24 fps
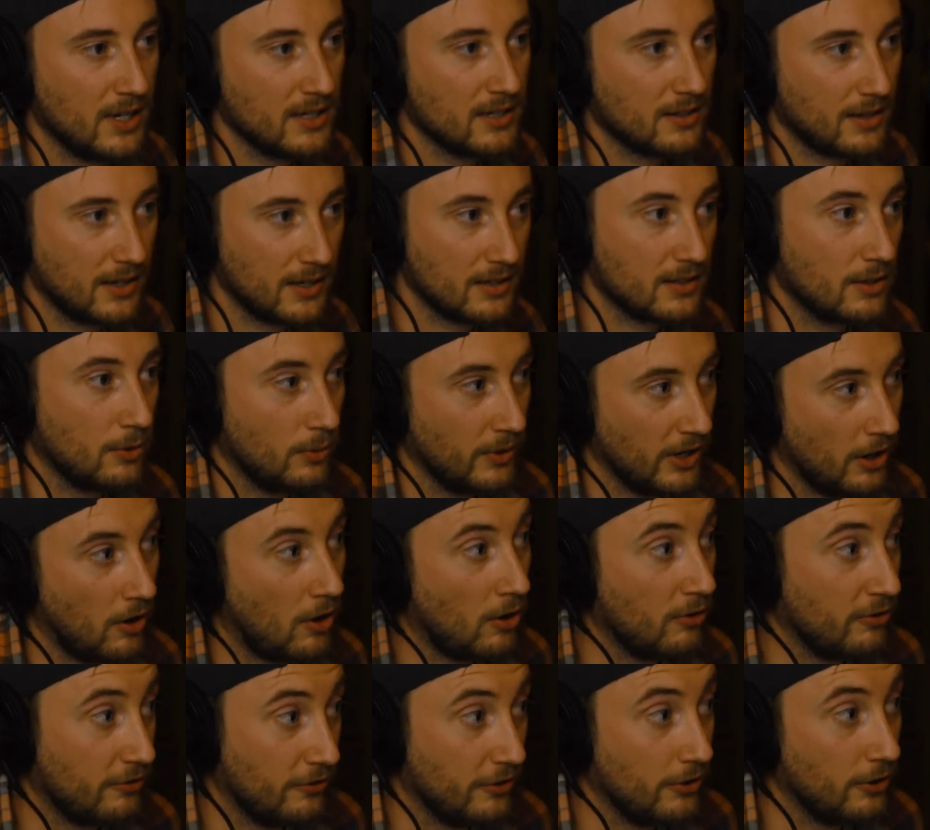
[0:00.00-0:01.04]
things that we all
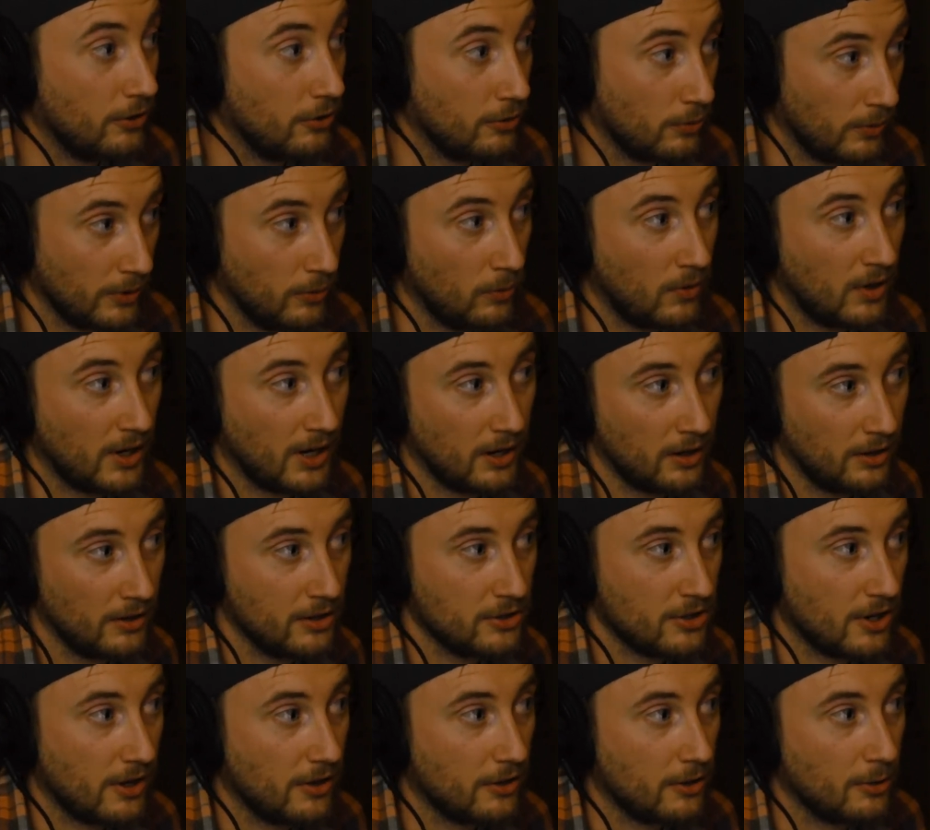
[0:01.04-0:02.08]
feel and we want out of each
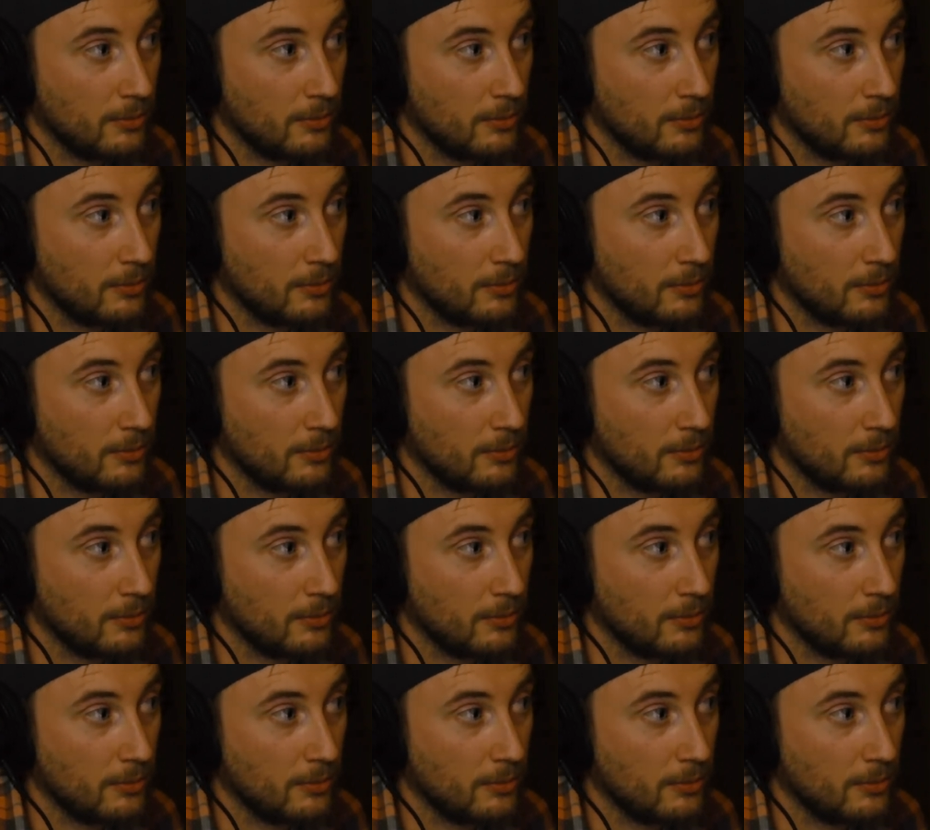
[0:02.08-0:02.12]
other,